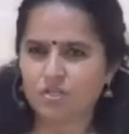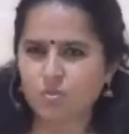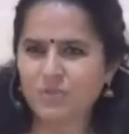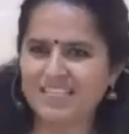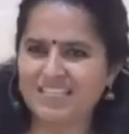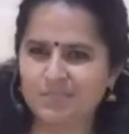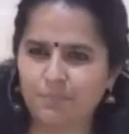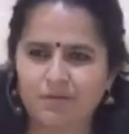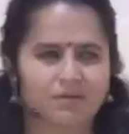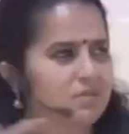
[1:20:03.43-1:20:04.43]
so we see it's
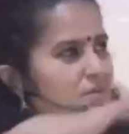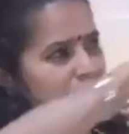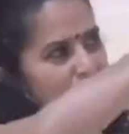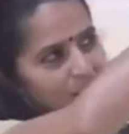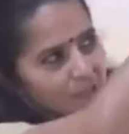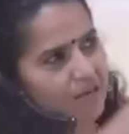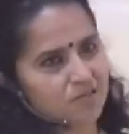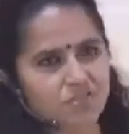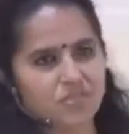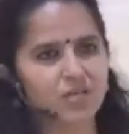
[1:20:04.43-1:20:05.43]
spirit, it's like
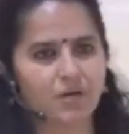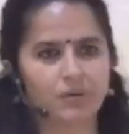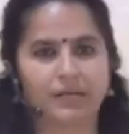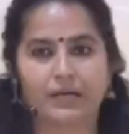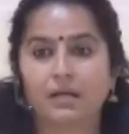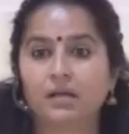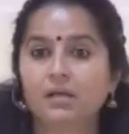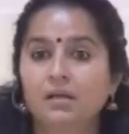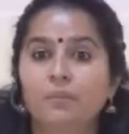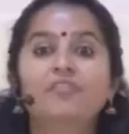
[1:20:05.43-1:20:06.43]
energy and all that.
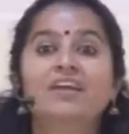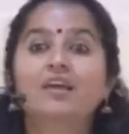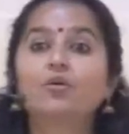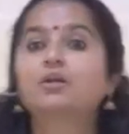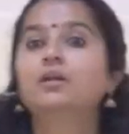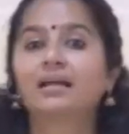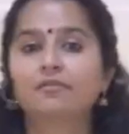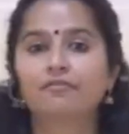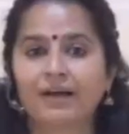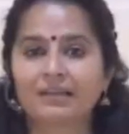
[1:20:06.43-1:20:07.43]
But we cannot deny
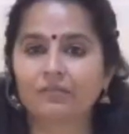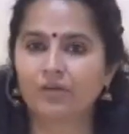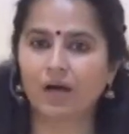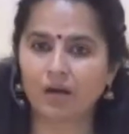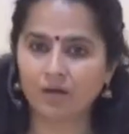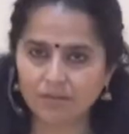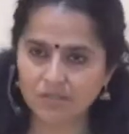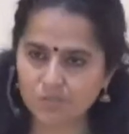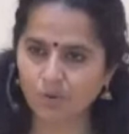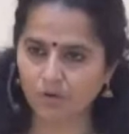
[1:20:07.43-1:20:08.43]
the fact that we are in
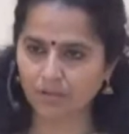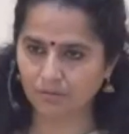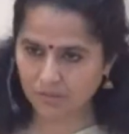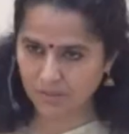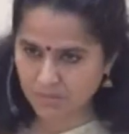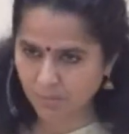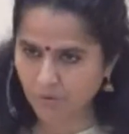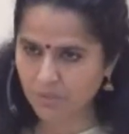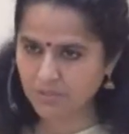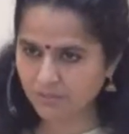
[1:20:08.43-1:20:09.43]
this body. This
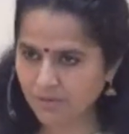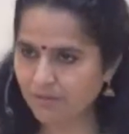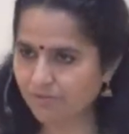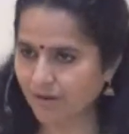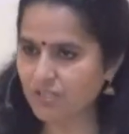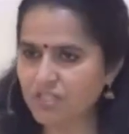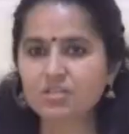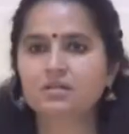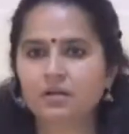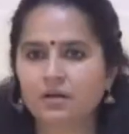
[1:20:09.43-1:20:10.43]
body is a very
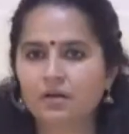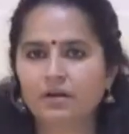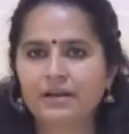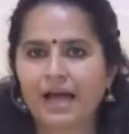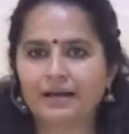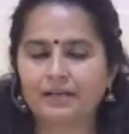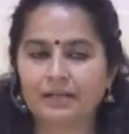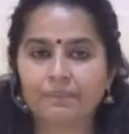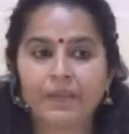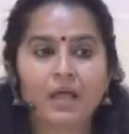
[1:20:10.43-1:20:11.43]
functional
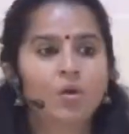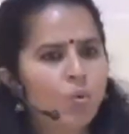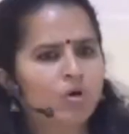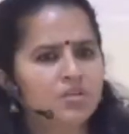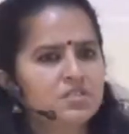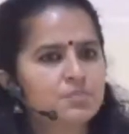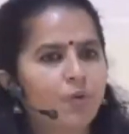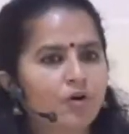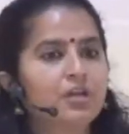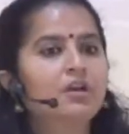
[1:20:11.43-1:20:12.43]
reality. What is this
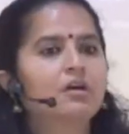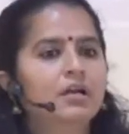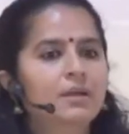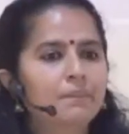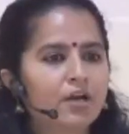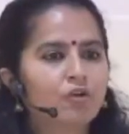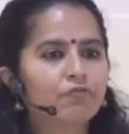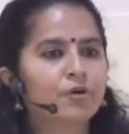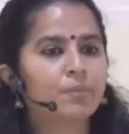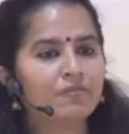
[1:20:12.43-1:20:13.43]
body really made
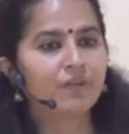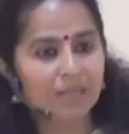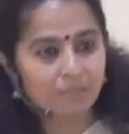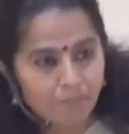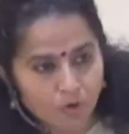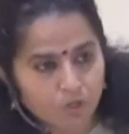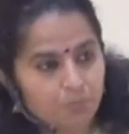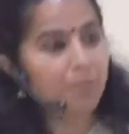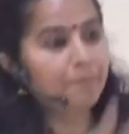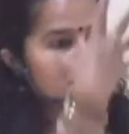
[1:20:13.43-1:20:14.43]
of from a very
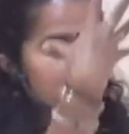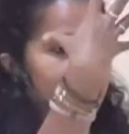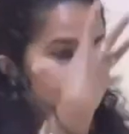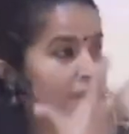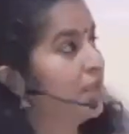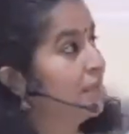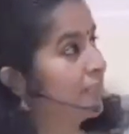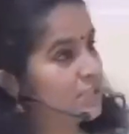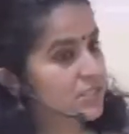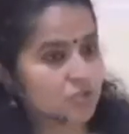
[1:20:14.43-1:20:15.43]
bottom-up perspective?
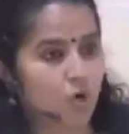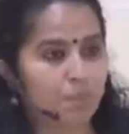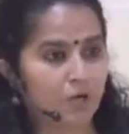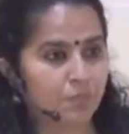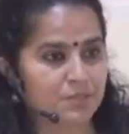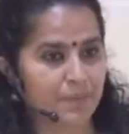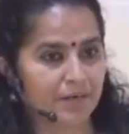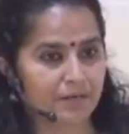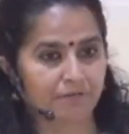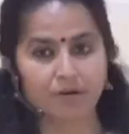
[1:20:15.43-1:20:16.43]
That is top-down
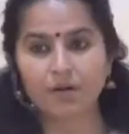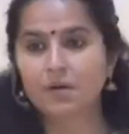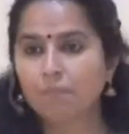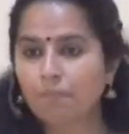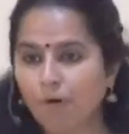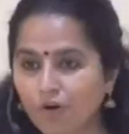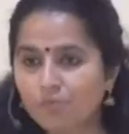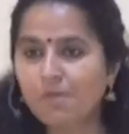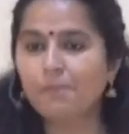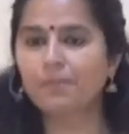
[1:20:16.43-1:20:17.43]
perspective.
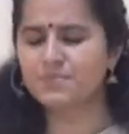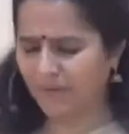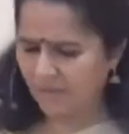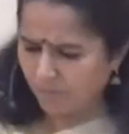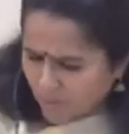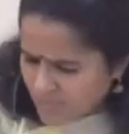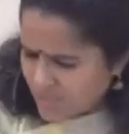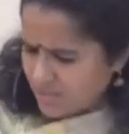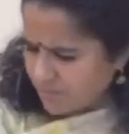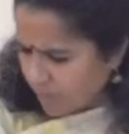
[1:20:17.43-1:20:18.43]
Bottom-up perspective, what is
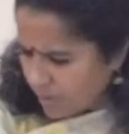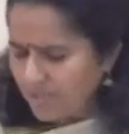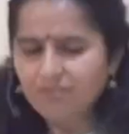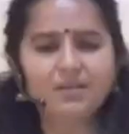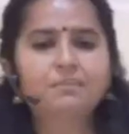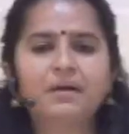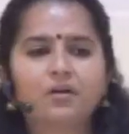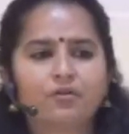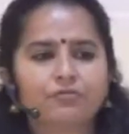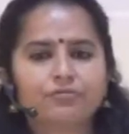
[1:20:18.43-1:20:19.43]
this body really
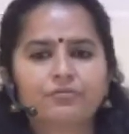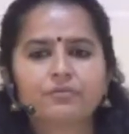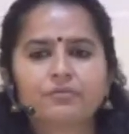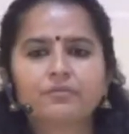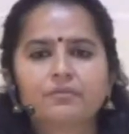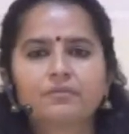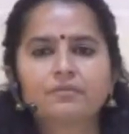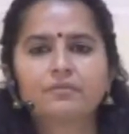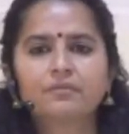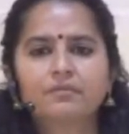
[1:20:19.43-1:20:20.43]
made of?
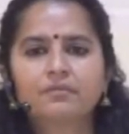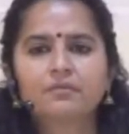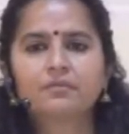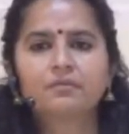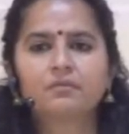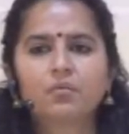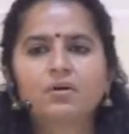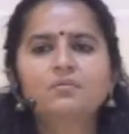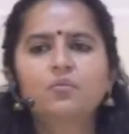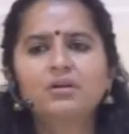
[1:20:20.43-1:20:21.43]
What
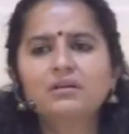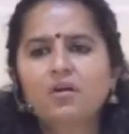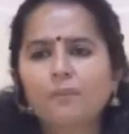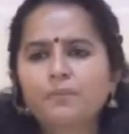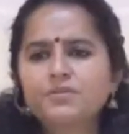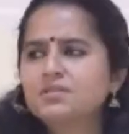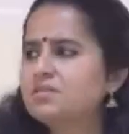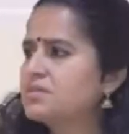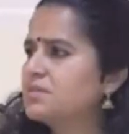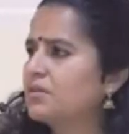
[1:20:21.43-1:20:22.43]
are the
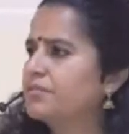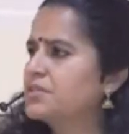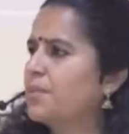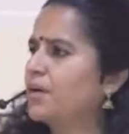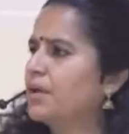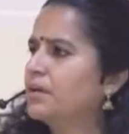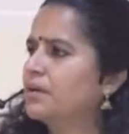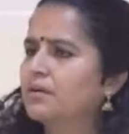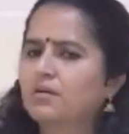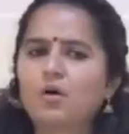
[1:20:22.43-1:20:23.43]
composites of this
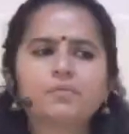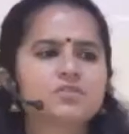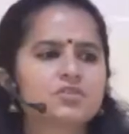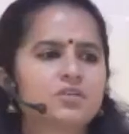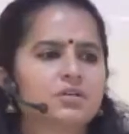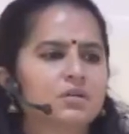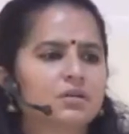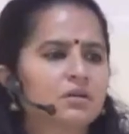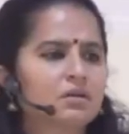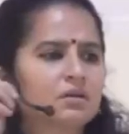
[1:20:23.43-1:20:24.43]
body? Composition.
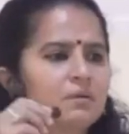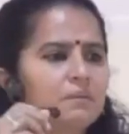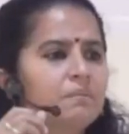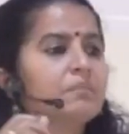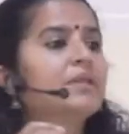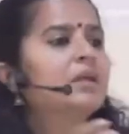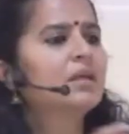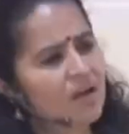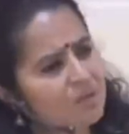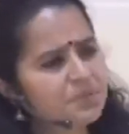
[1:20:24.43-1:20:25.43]

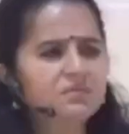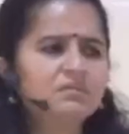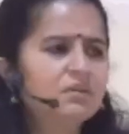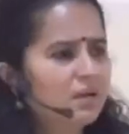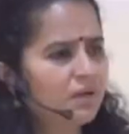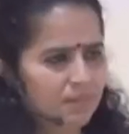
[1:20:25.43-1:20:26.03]
Carbon.